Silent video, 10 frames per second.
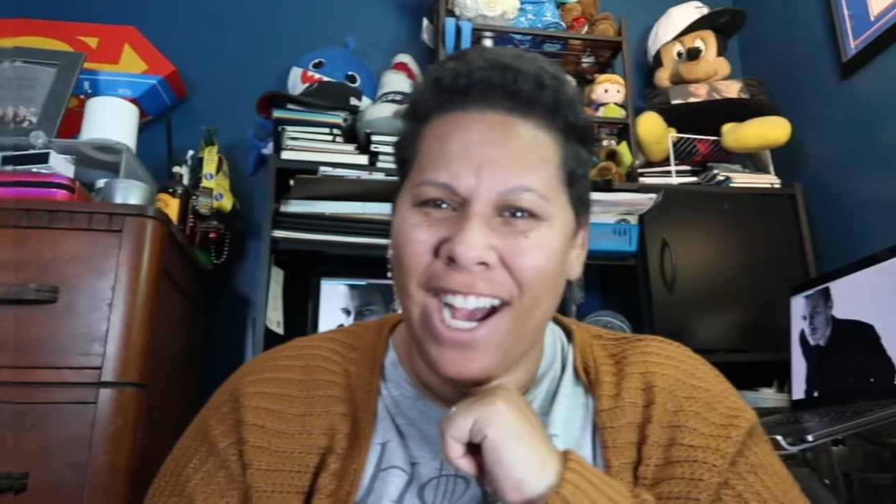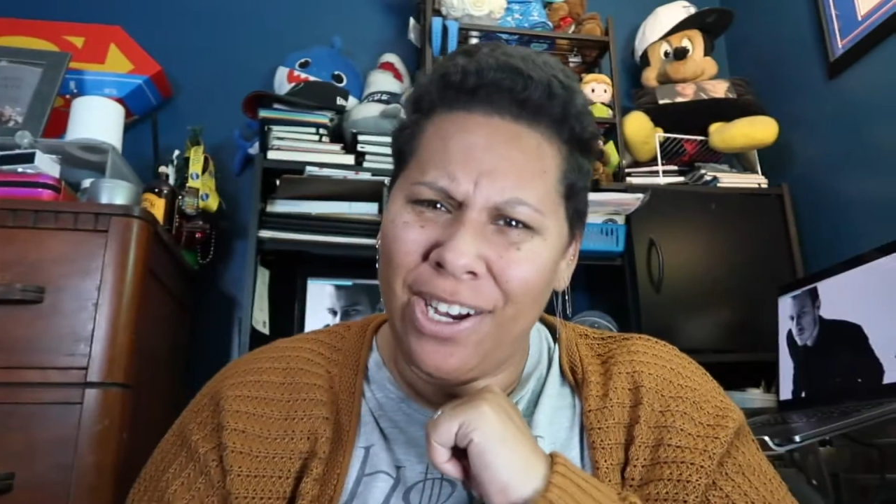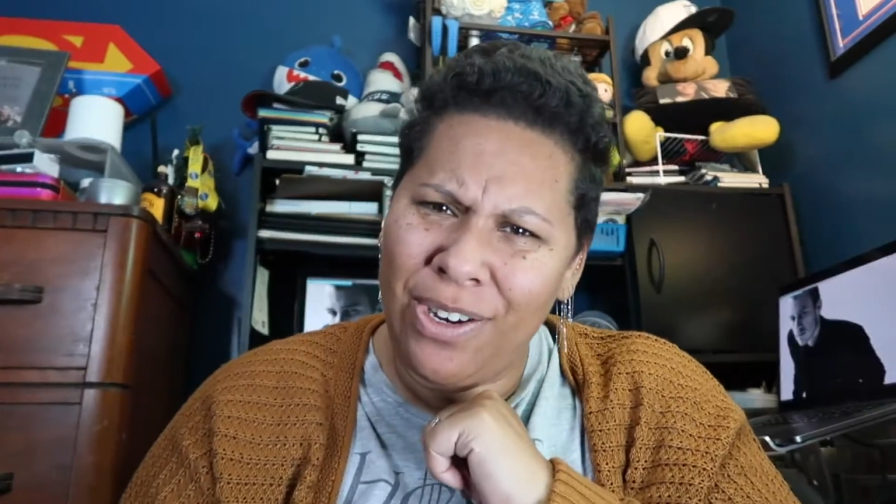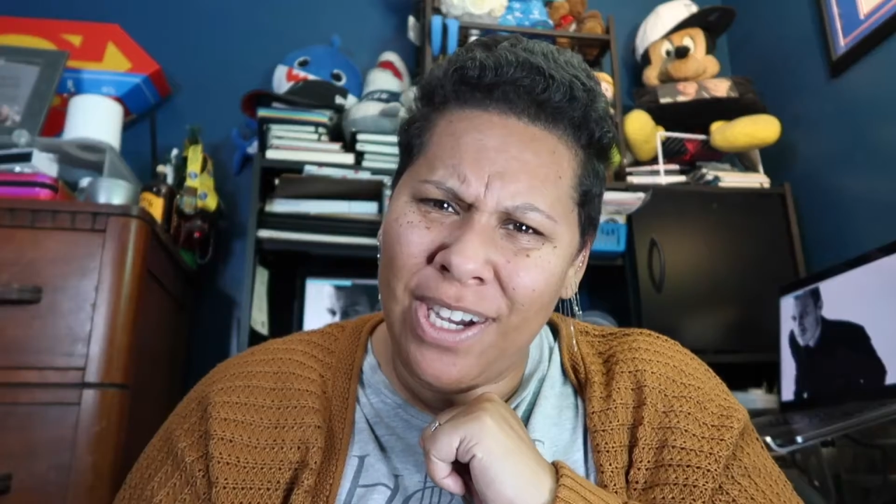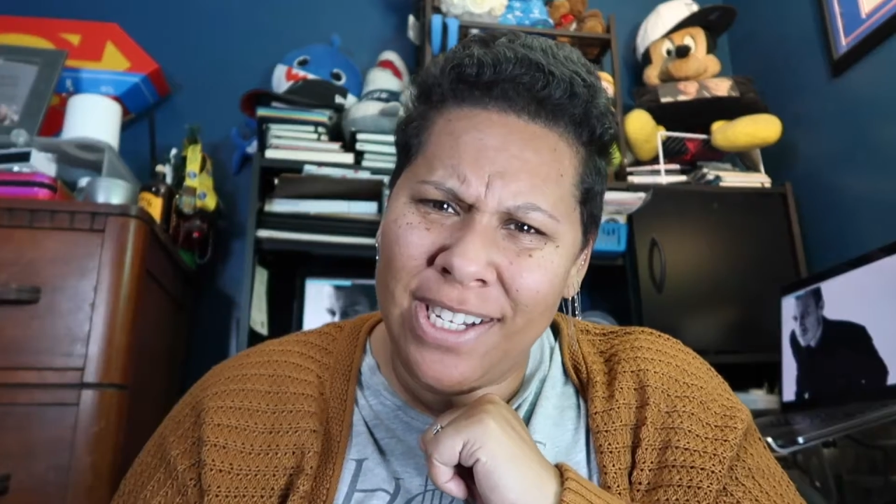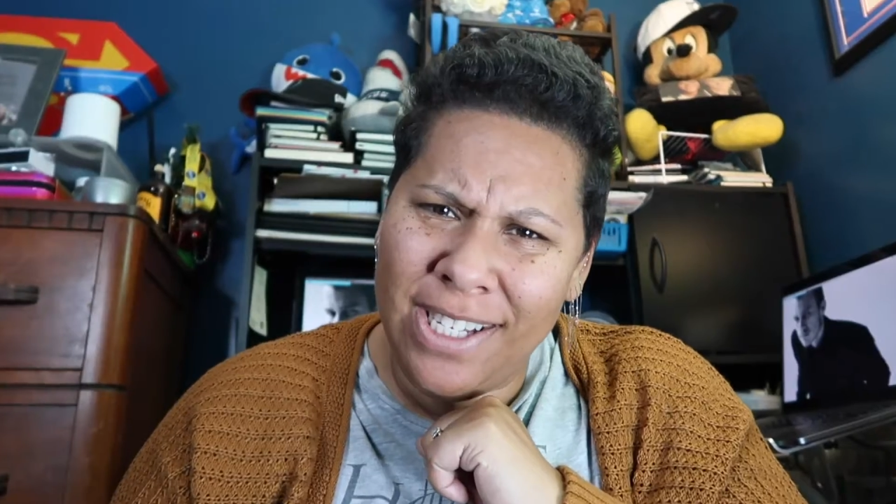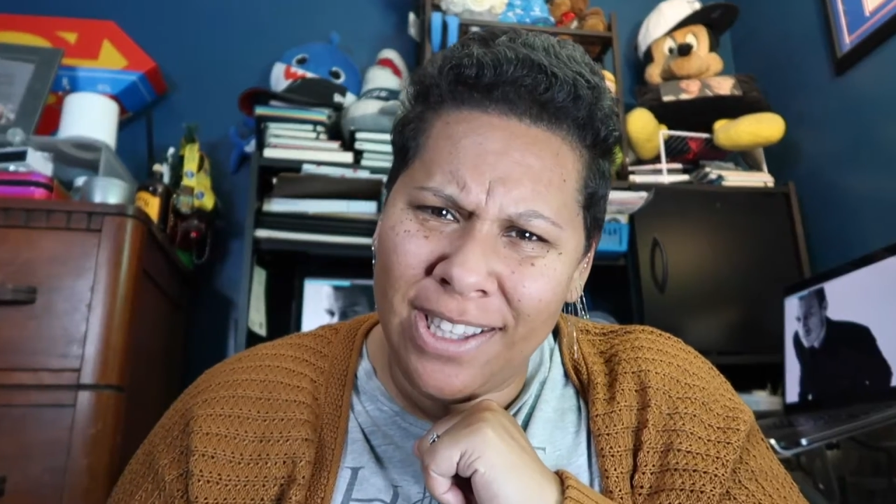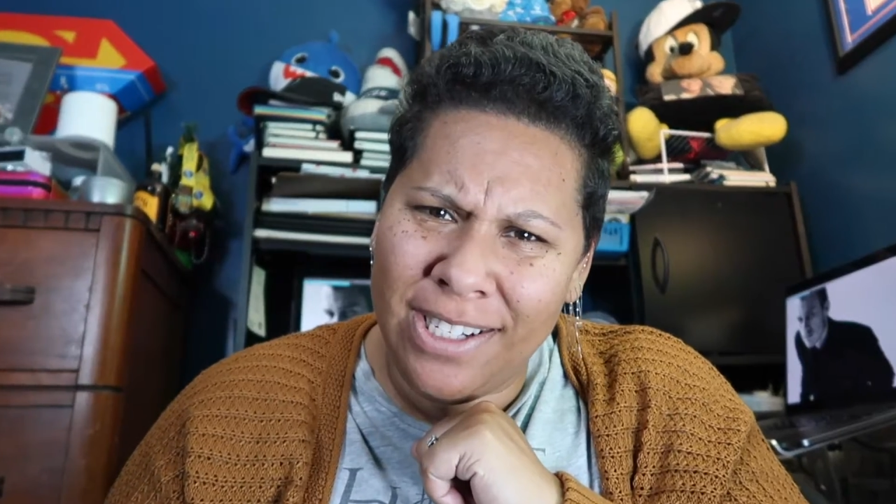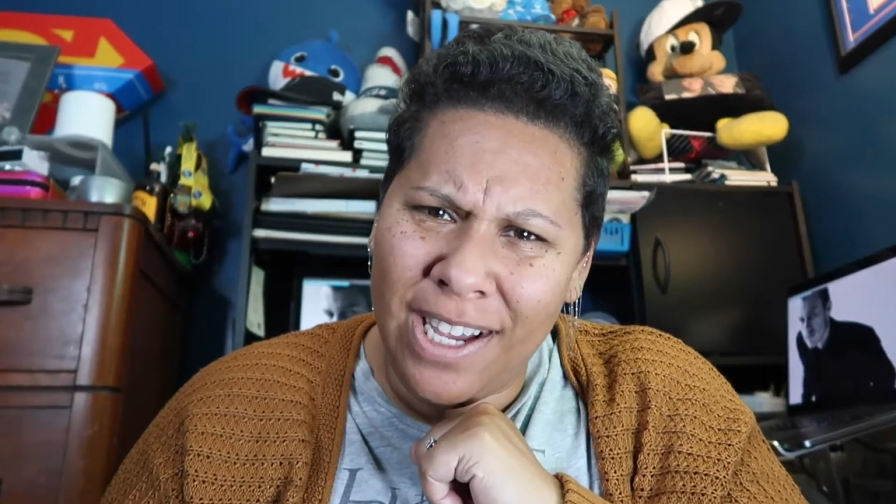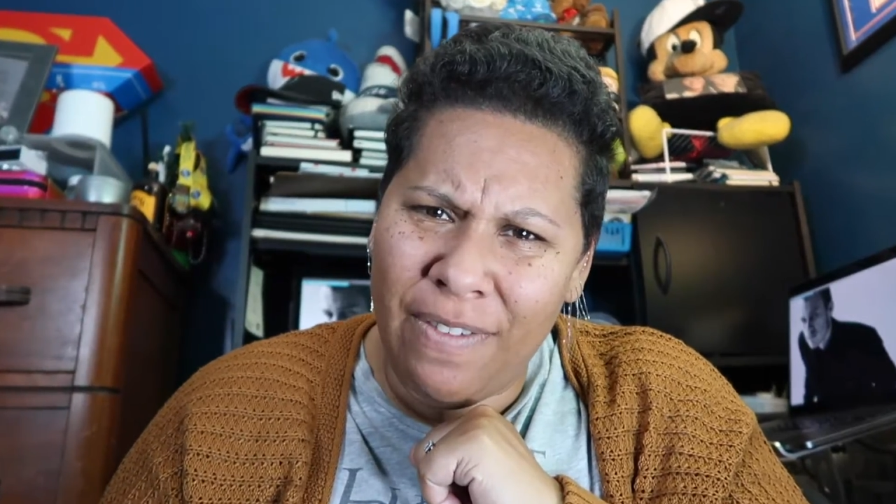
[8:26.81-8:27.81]
How do you guys
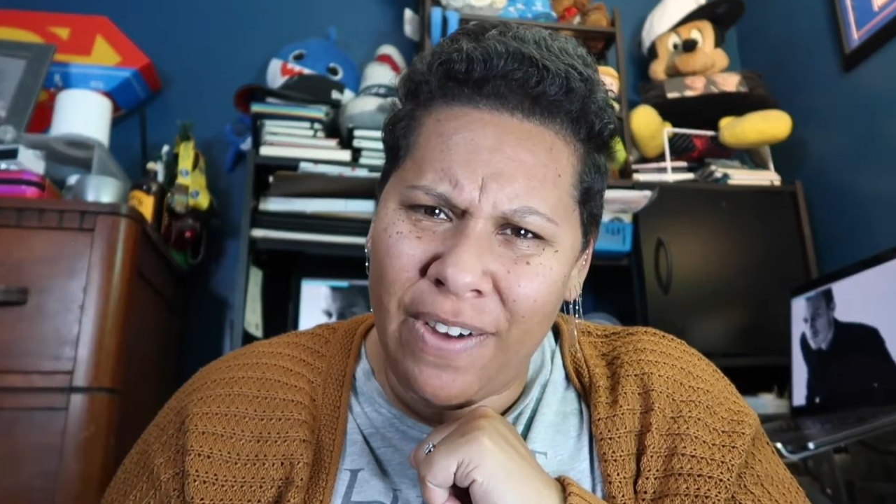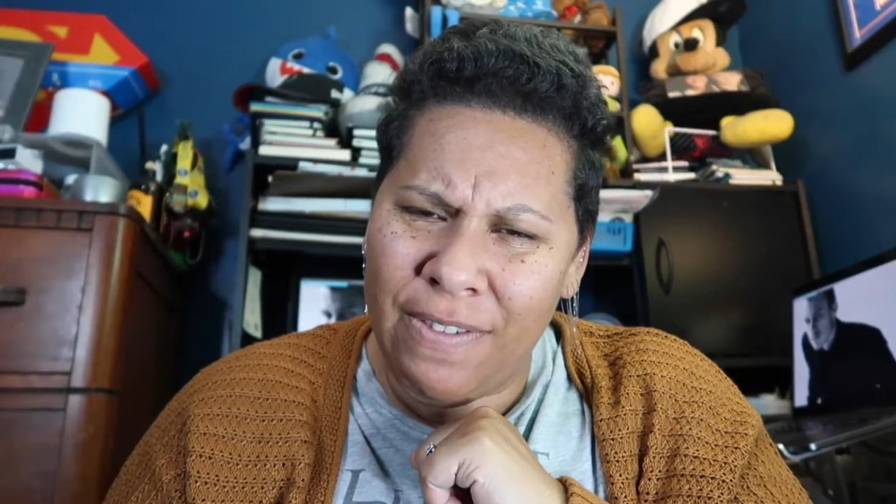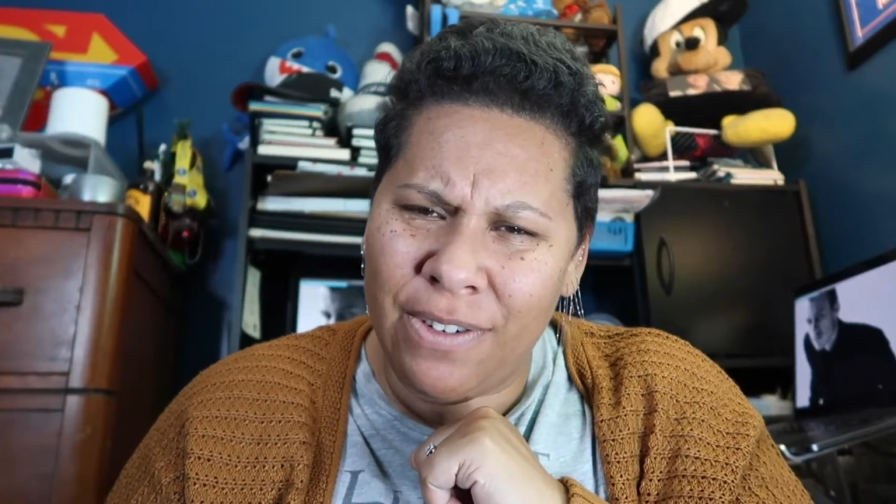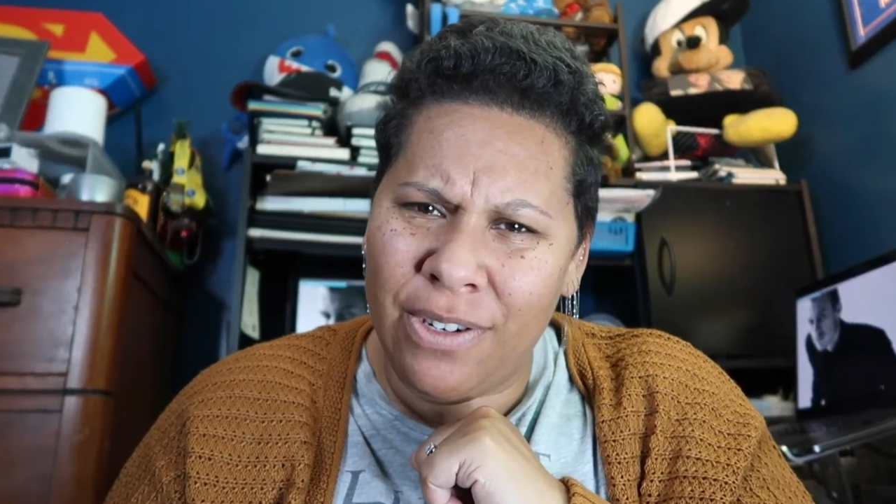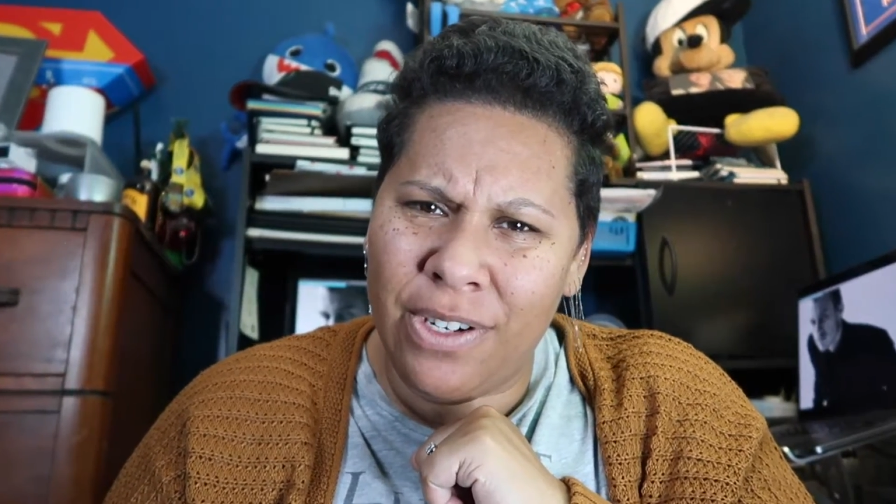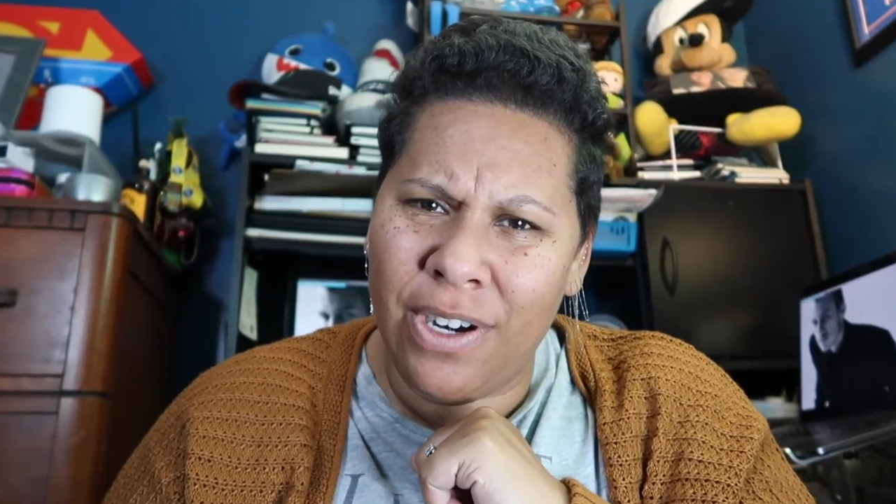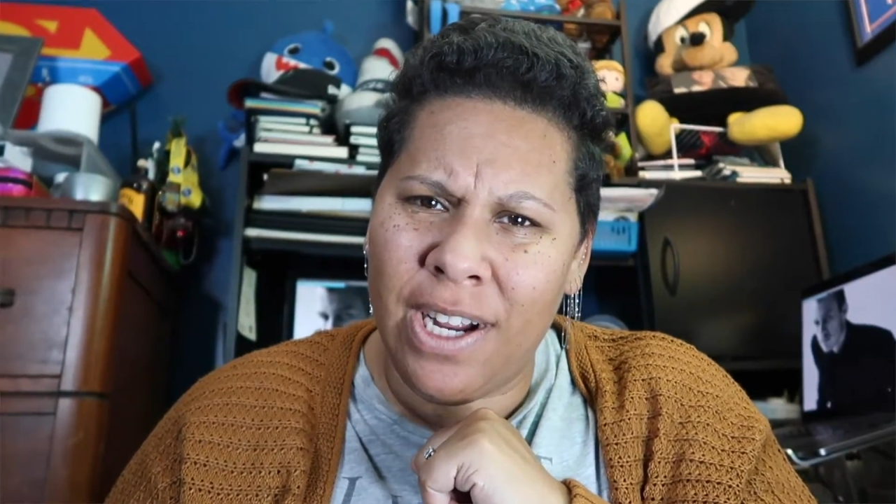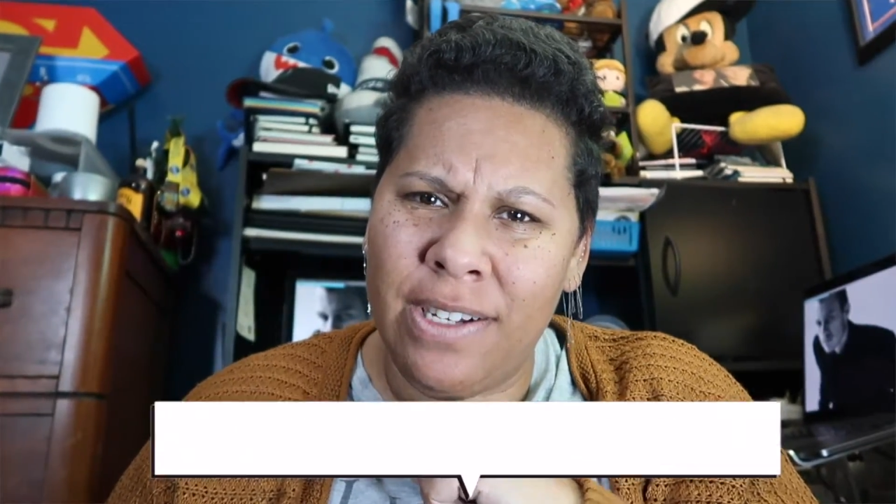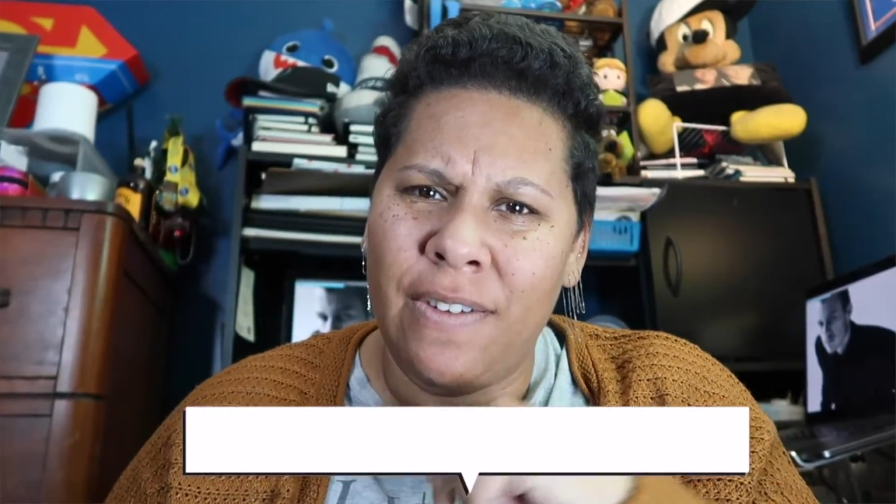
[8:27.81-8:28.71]
think the top five is going to turn out?